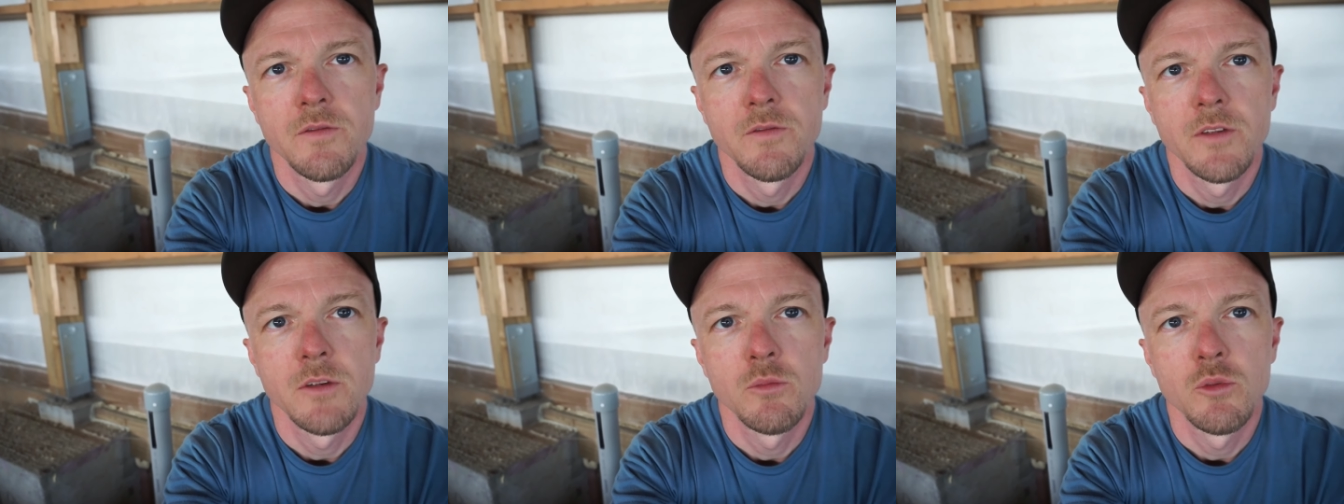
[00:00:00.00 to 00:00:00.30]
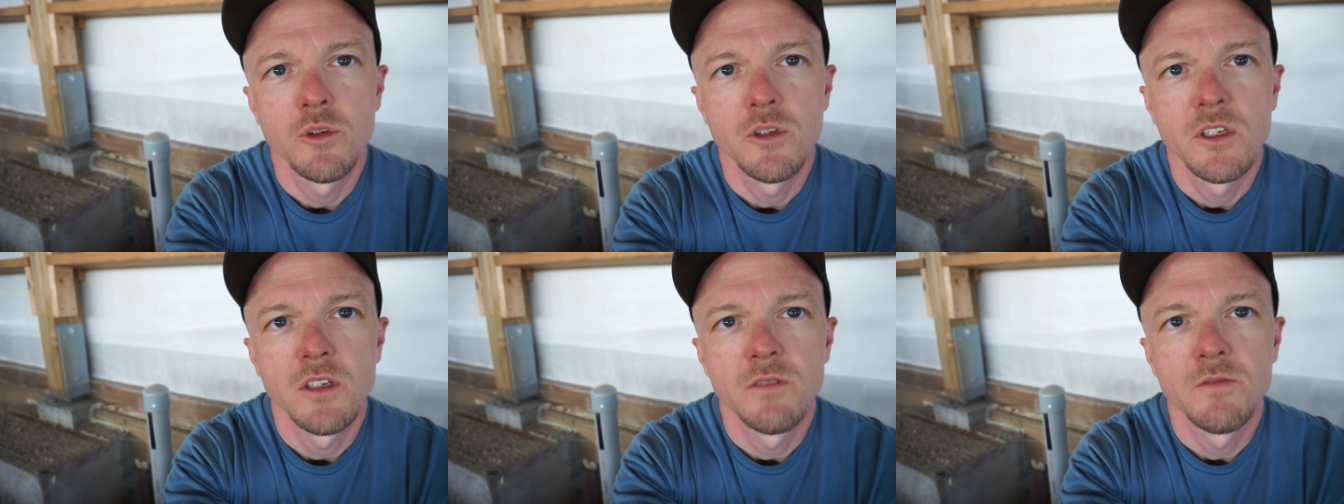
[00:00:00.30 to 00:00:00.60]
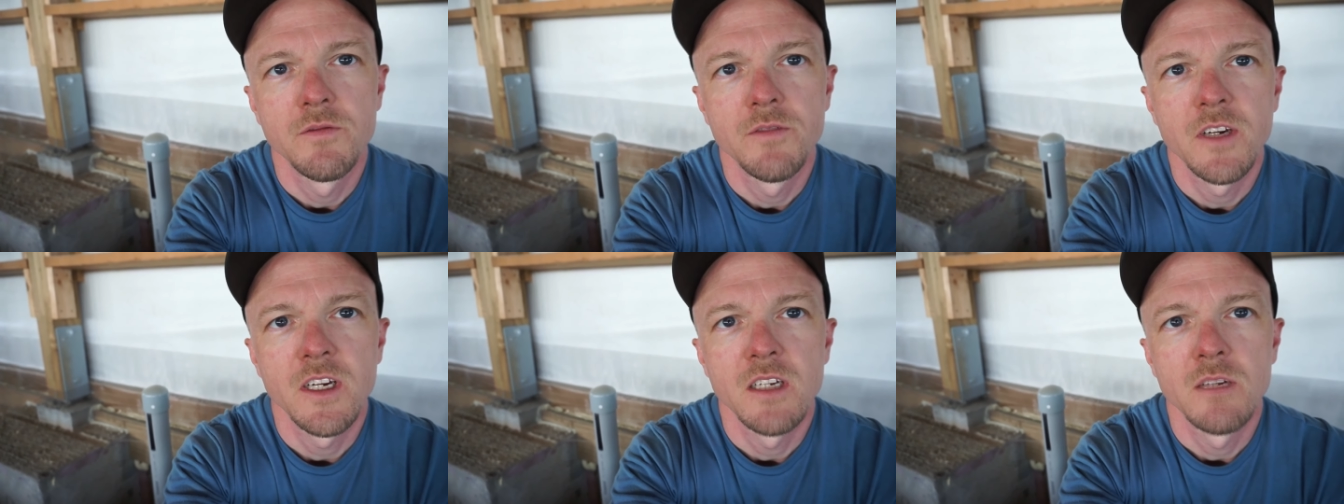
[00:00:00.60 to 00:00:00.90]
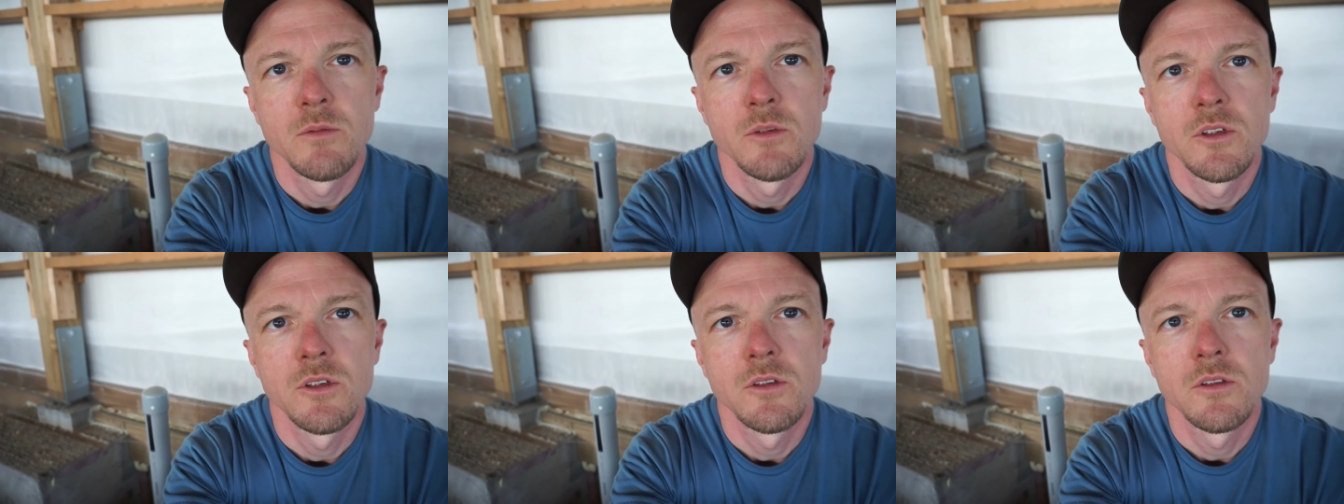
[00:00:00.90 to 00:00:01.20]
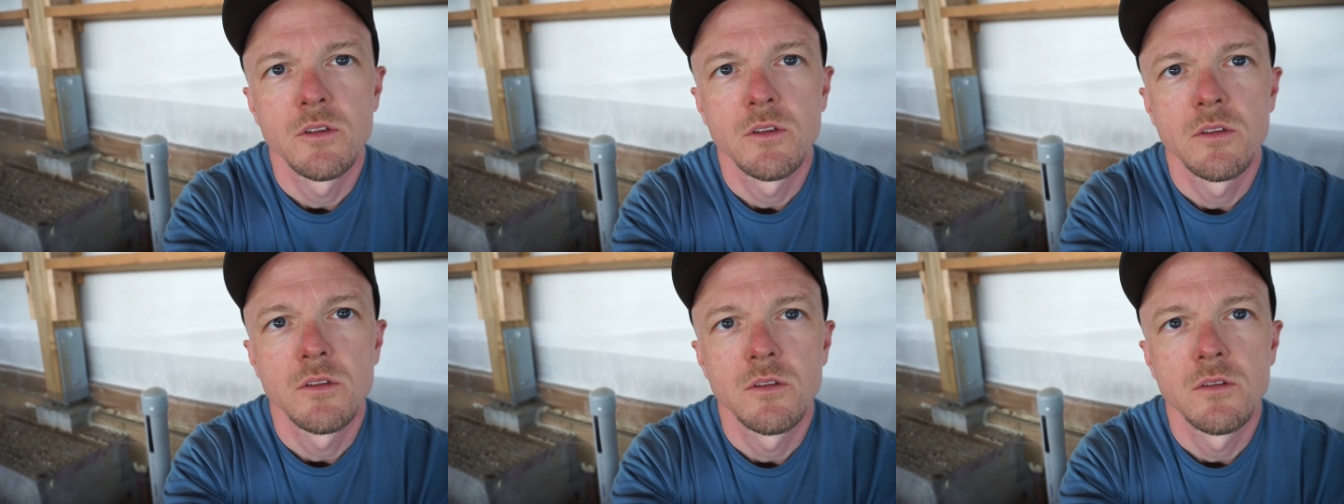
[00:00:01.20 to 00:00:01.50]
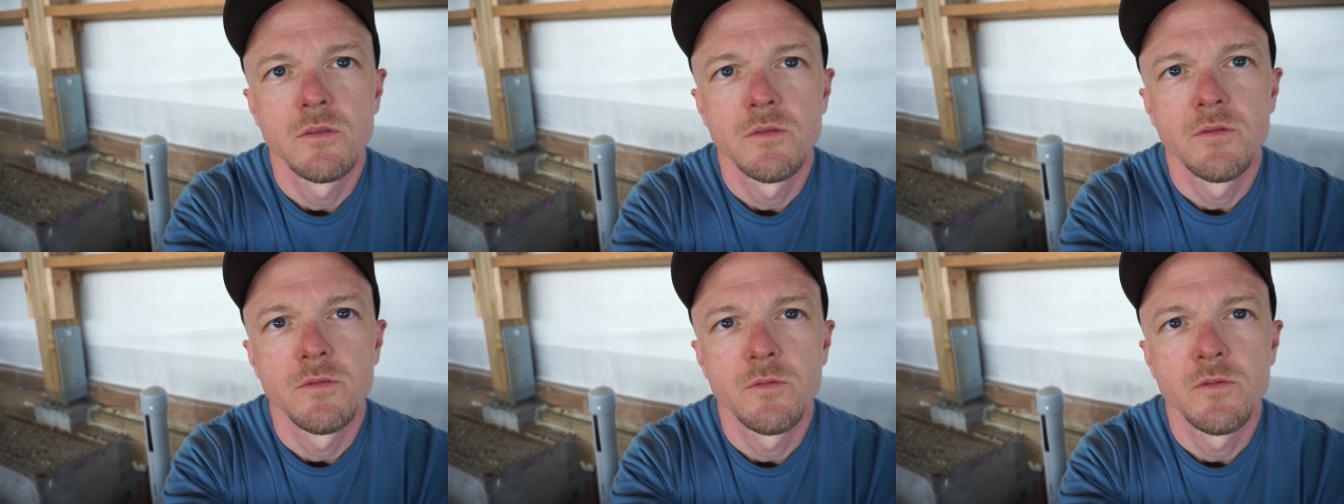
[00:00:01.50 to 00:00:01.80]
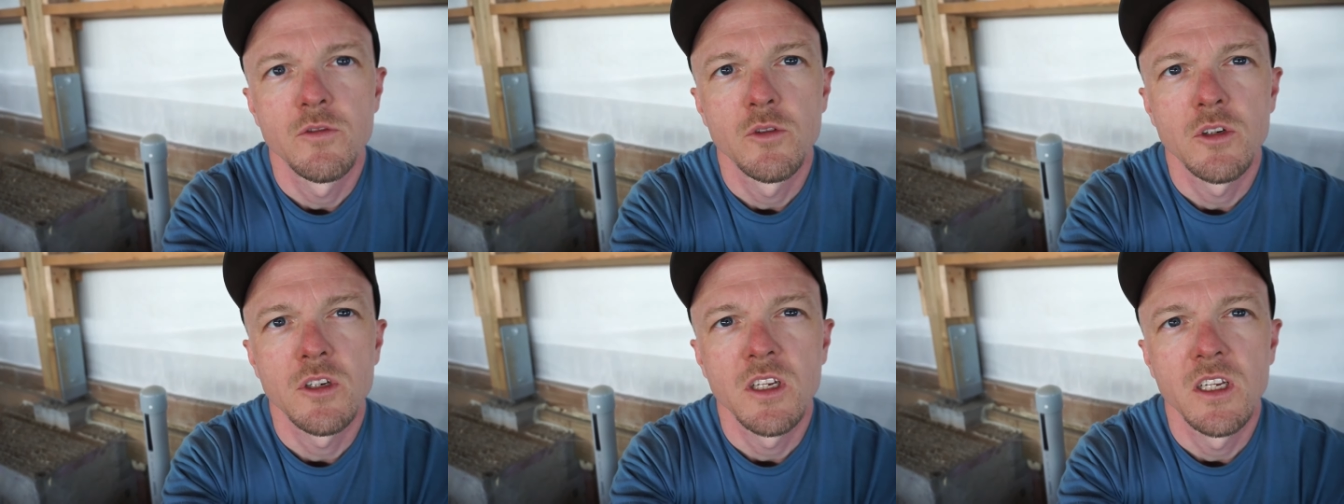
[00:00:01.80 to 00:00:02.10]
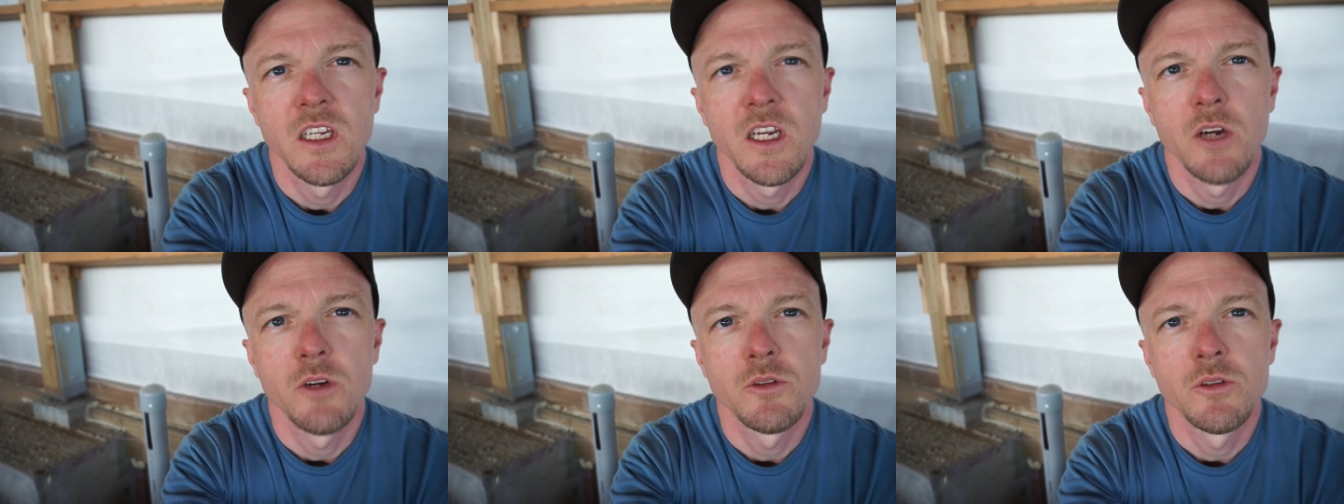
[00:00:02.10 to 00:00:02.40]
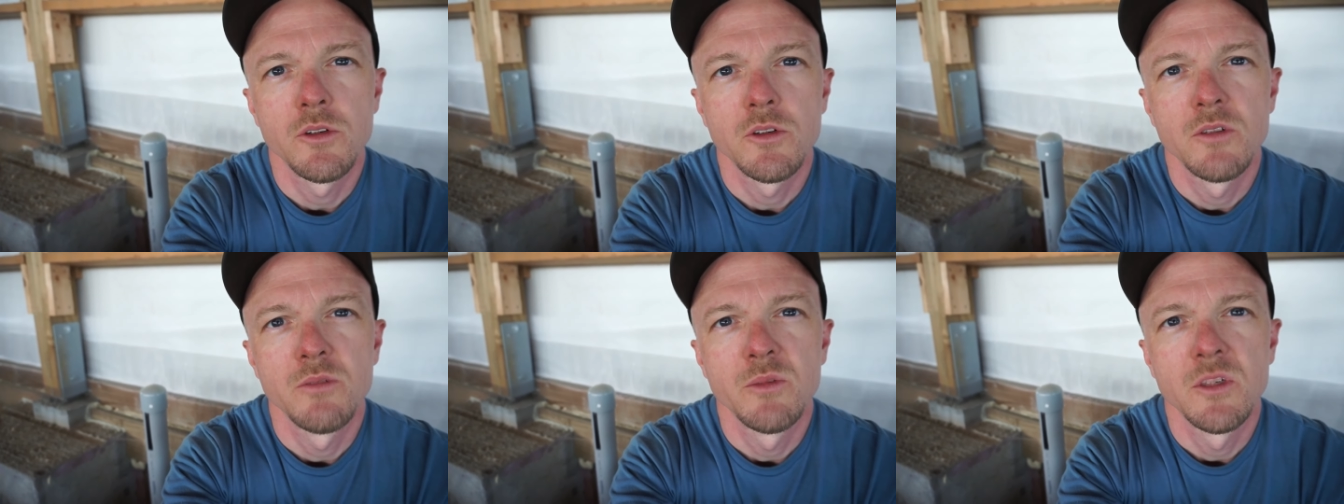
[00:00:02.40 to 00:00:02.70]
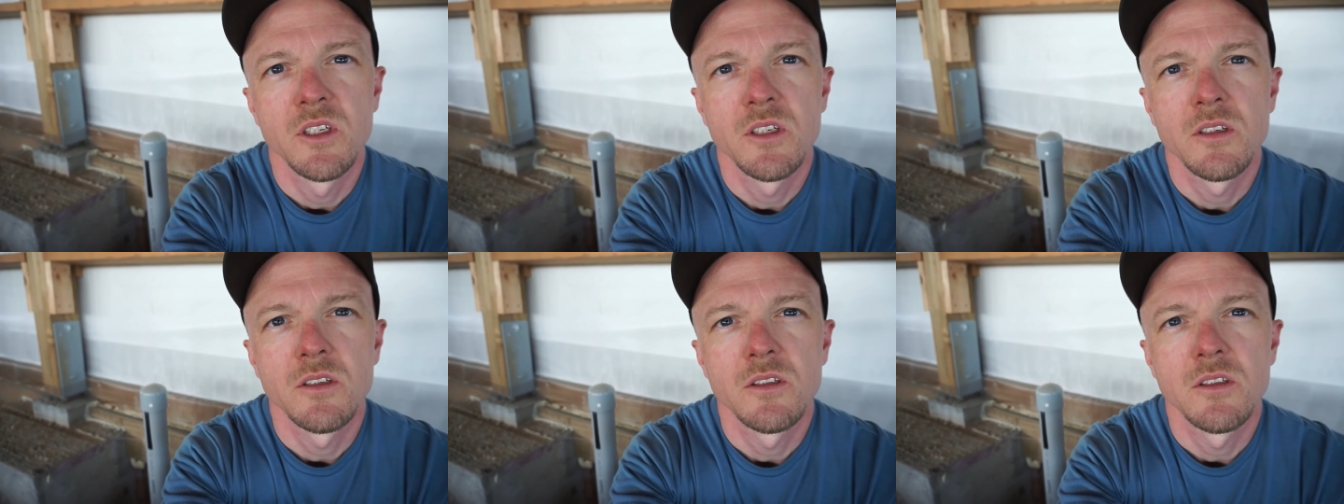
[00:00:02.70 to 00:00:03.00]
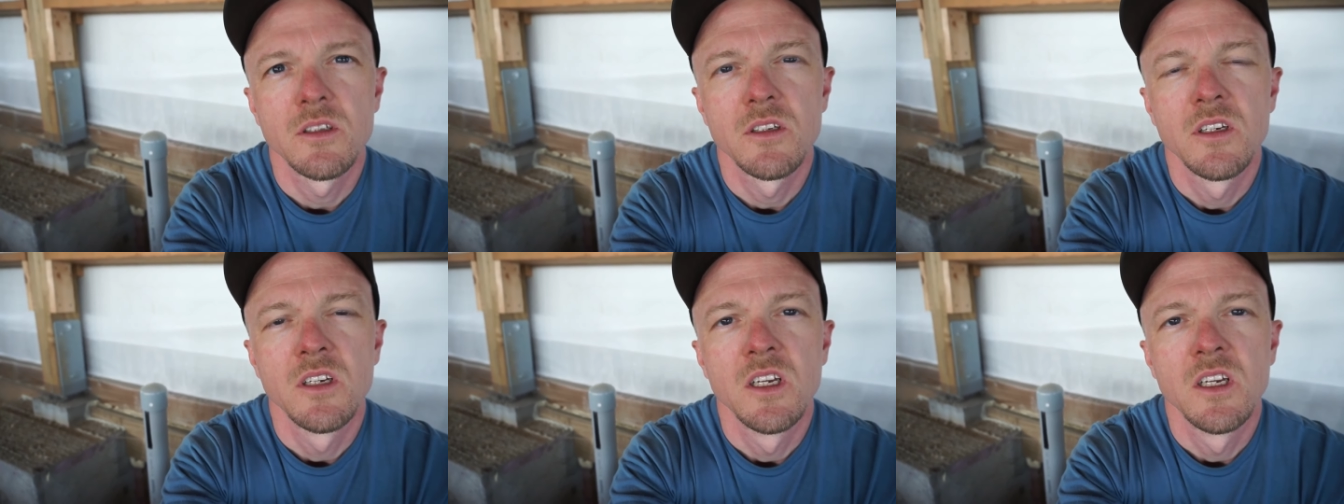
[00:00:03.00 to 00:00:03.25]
fibrillated fibers, 4K outdoor mix.